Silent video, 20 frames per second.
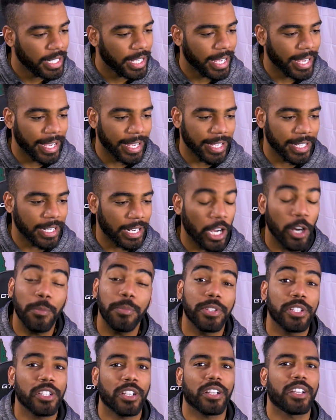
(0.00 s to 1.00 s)
and I hope
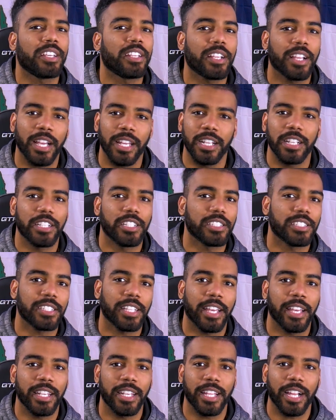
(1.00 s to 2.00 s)
that y'all can kind of
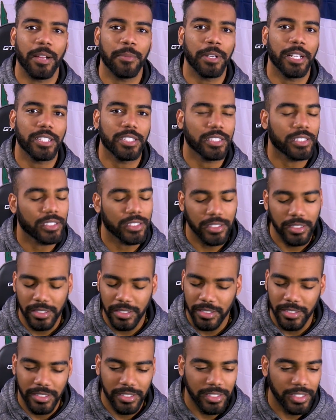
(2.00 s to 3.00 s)
understand, like I'm not just
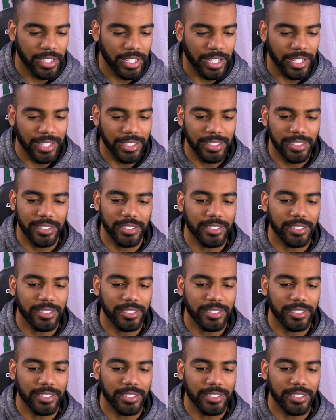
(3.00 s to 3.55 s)
like,